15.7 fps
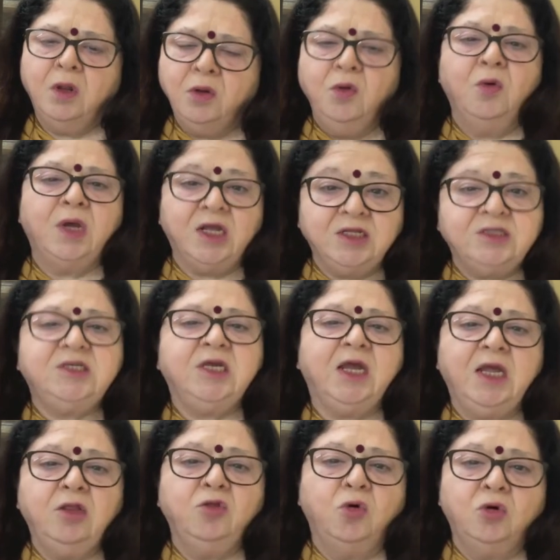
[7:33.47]
You can
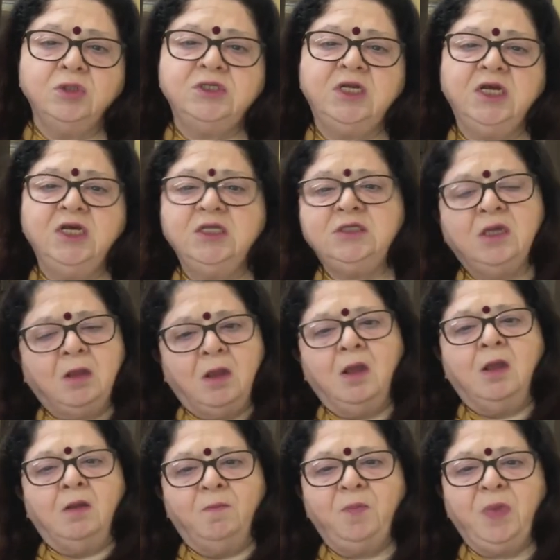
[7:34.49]
say in those days
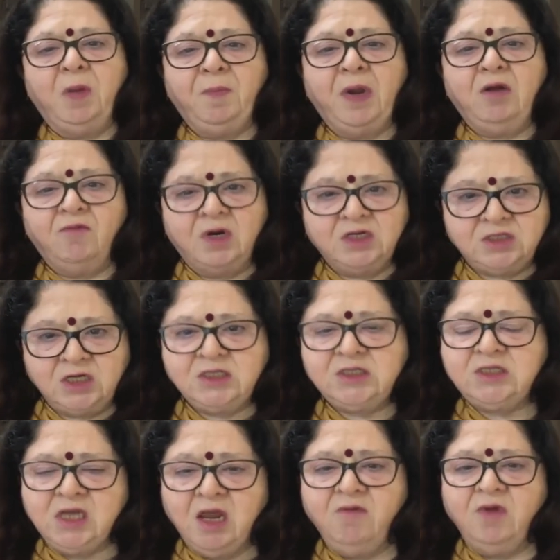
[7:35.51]
people were
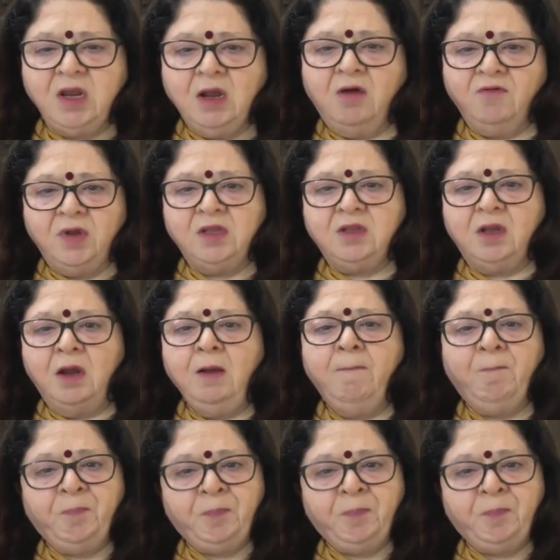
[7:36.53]
just giving away the